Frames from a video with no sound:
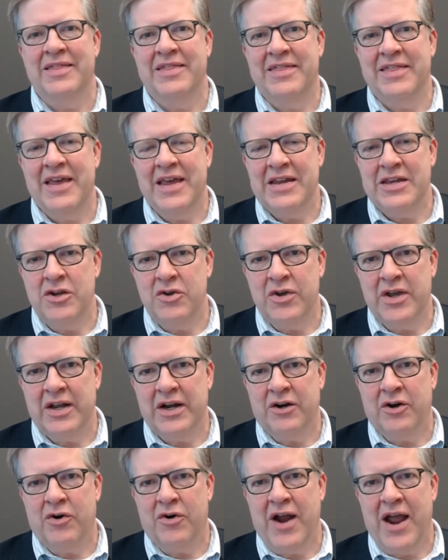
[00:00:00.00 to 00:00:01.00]
then you
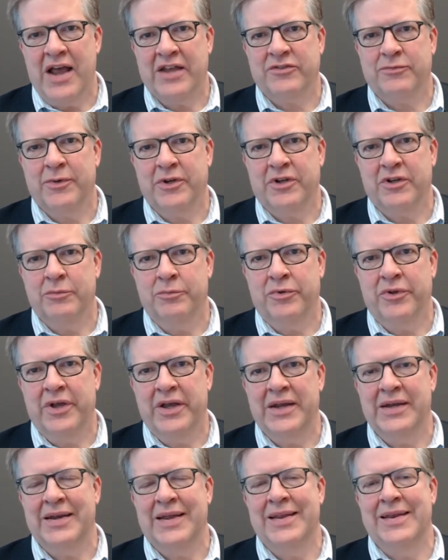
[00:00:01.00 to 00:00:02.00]
get a harassment complaint,